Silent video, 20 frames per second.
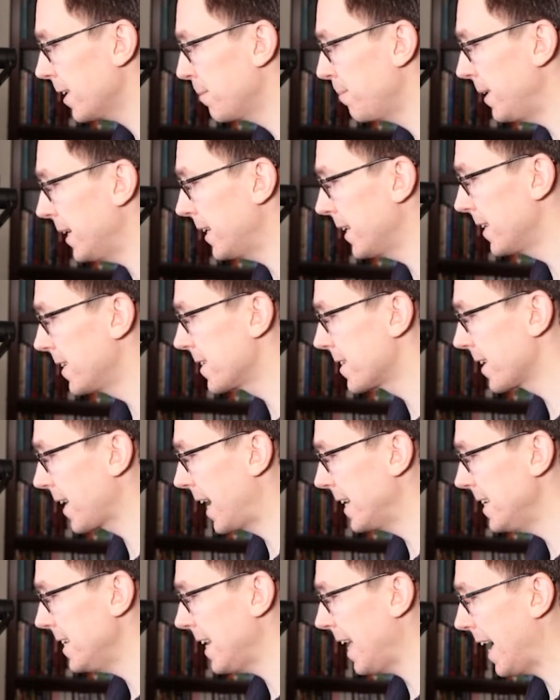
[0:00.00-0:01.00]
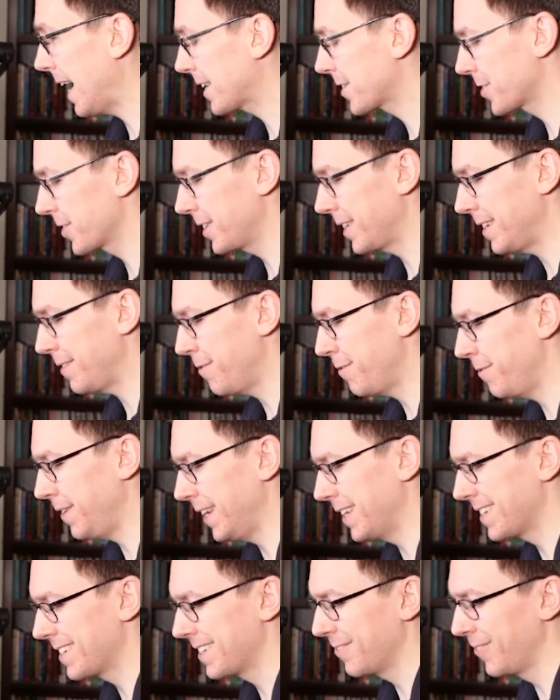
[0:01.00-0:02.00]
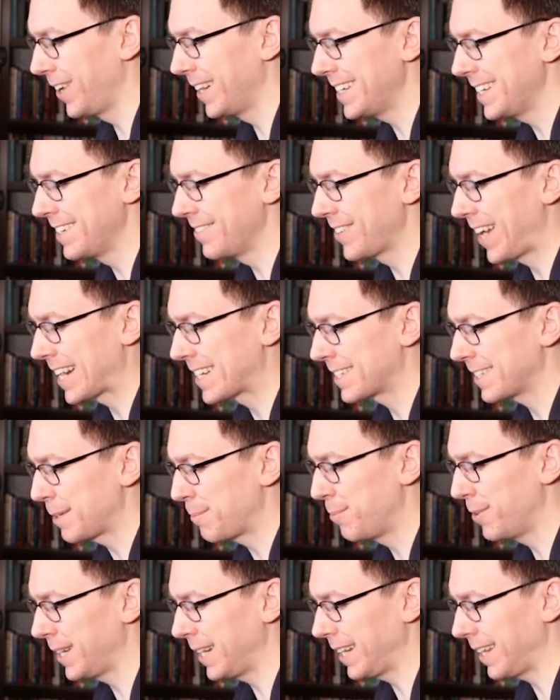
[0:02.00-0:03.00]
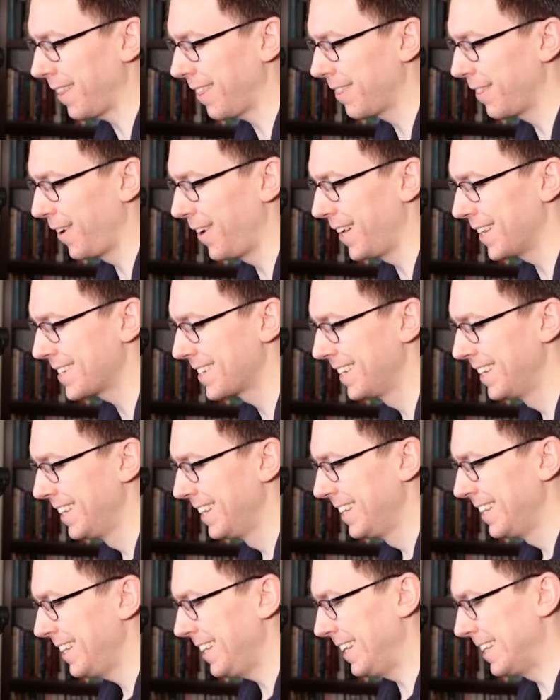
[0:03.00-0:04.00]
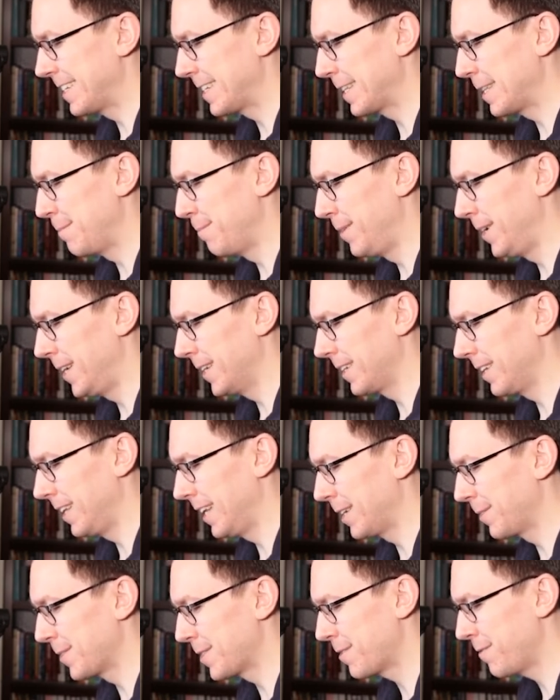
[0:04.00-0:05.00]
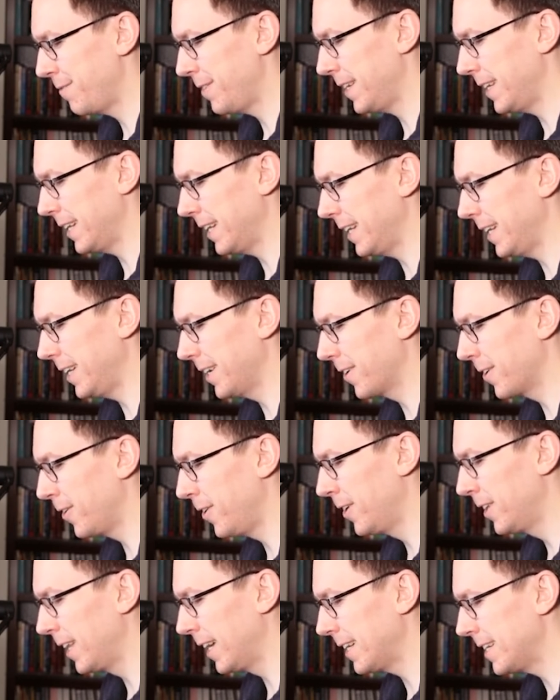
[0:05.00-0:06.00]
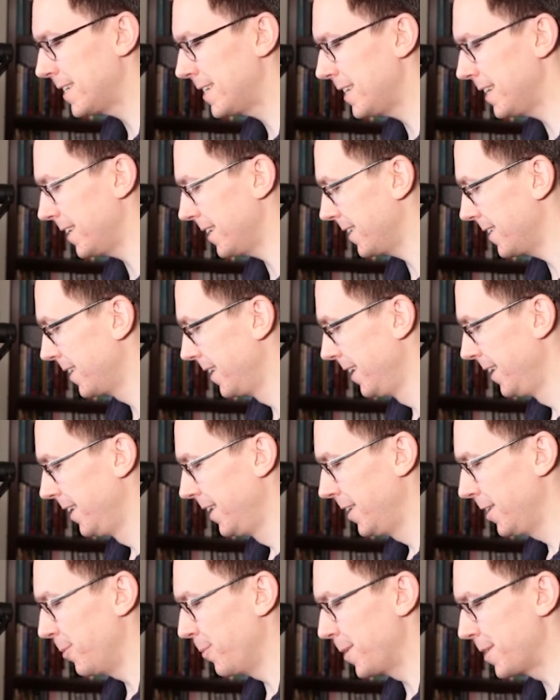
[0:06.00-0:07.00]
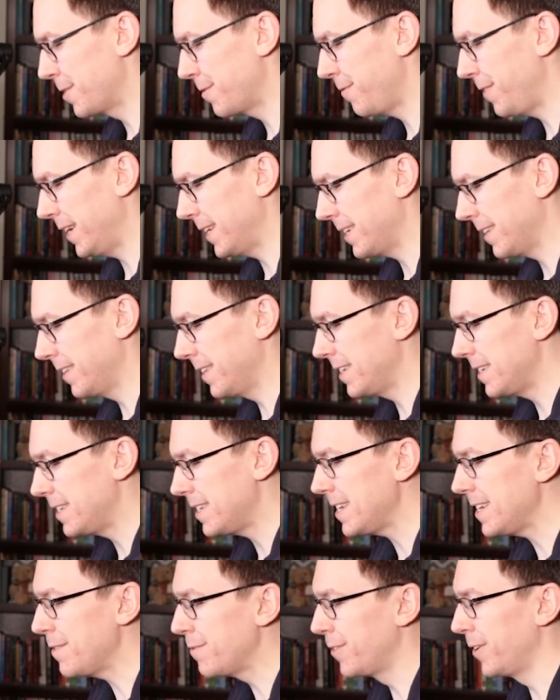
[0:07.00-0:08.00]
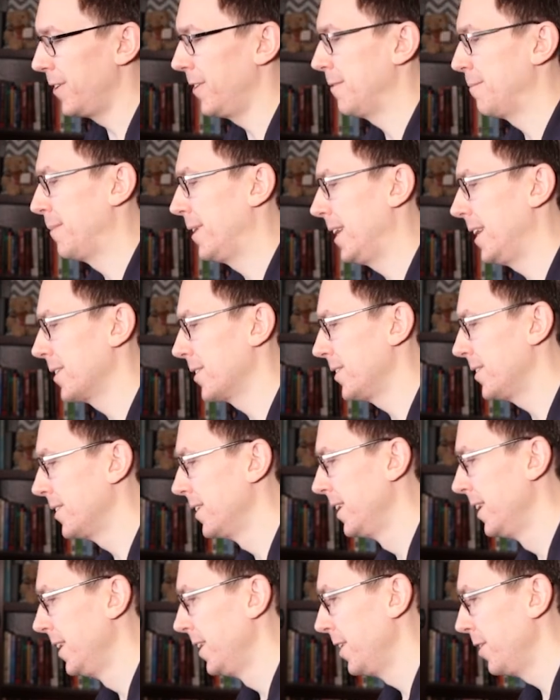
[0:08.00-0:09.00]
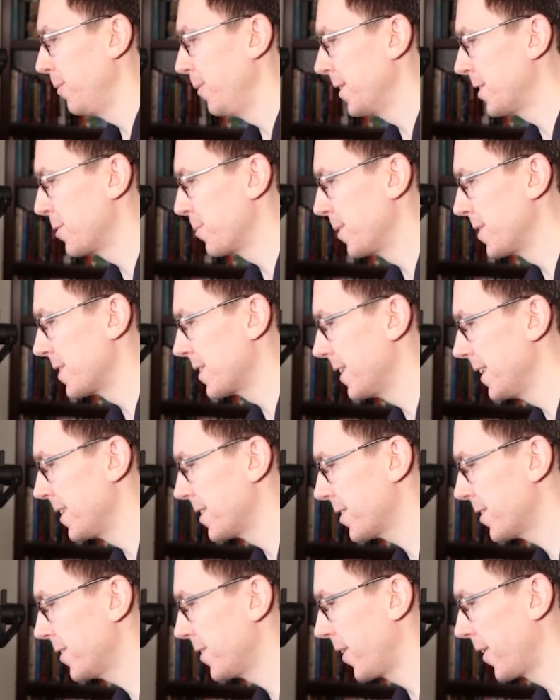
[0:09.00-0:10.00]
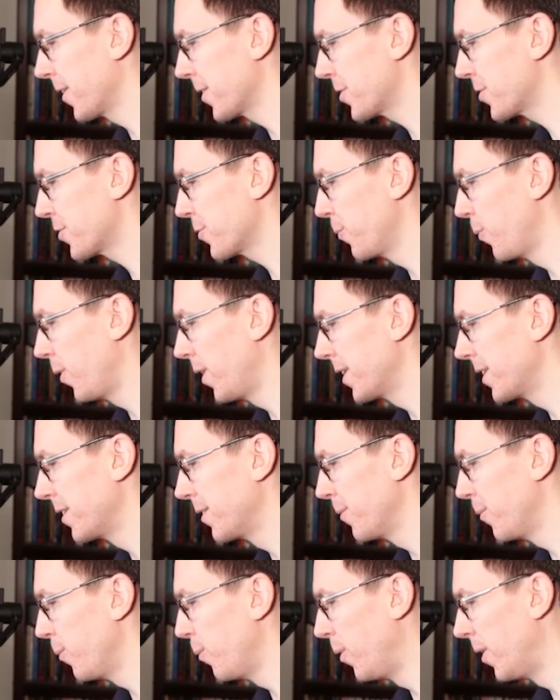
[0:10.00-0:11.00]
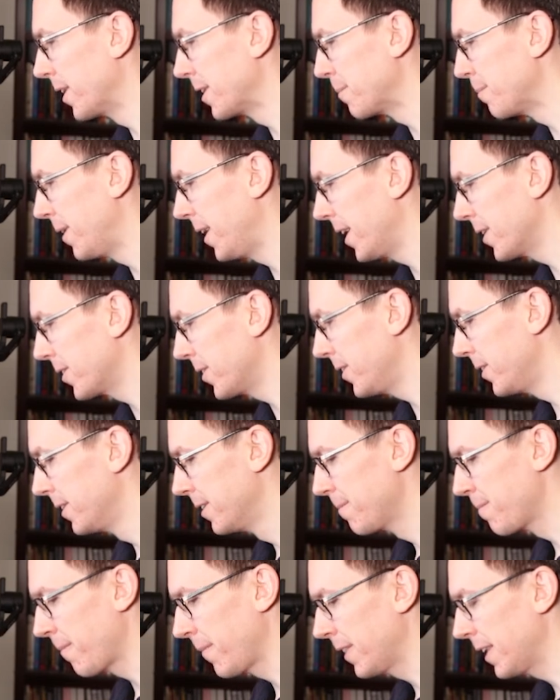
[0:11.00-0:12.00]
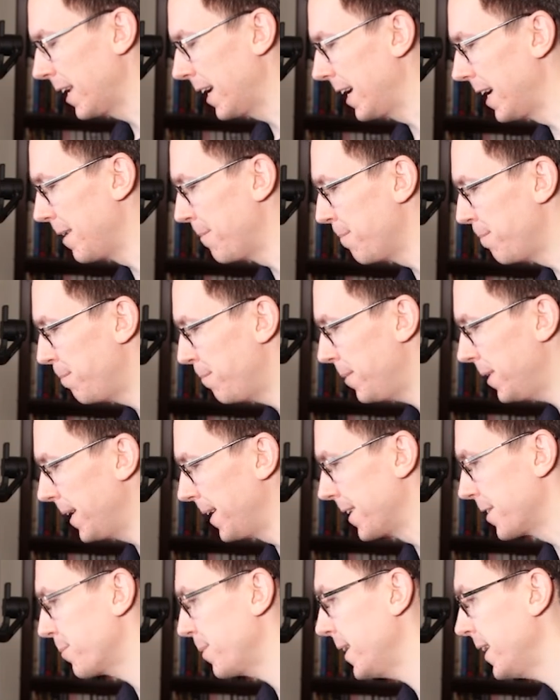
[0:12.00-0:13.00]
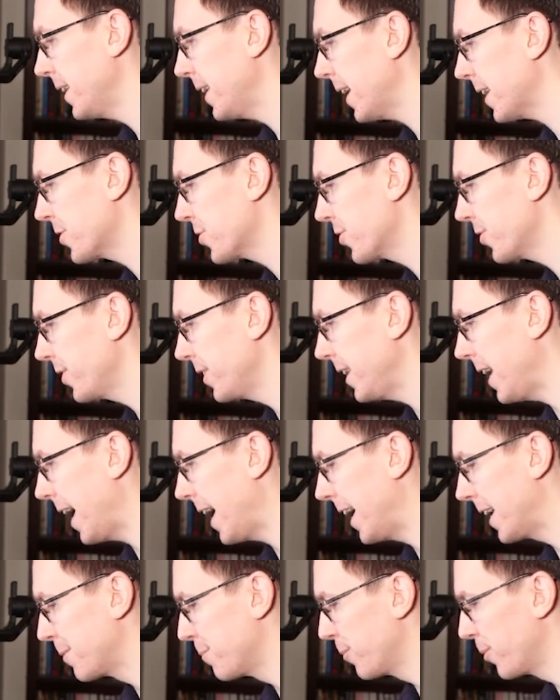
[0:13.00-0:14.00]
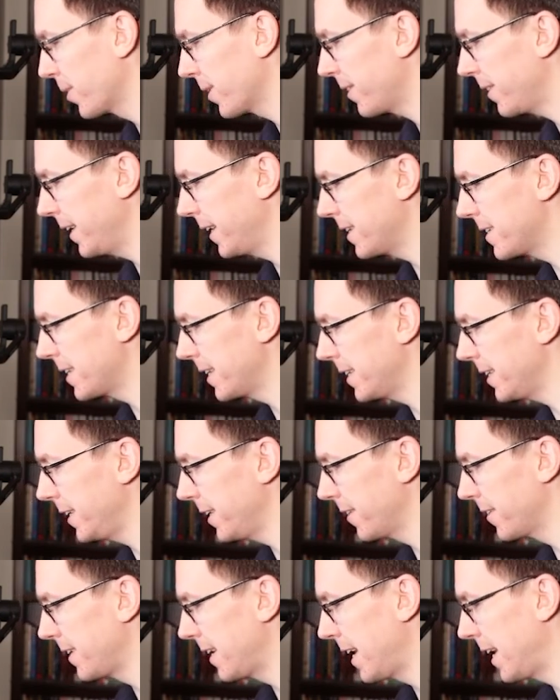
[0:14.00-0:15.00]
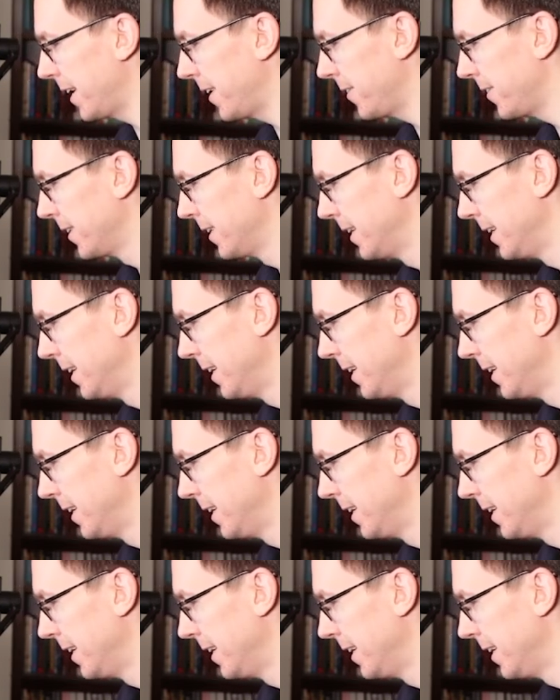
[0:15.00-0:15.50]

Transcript: because I didn't actually fit. Well, I didn't actually put any thought into the model I was fitting here. All I did was fit the default model, which was this Garch 1 1 model. Um, but we could actually add more things in here. Now,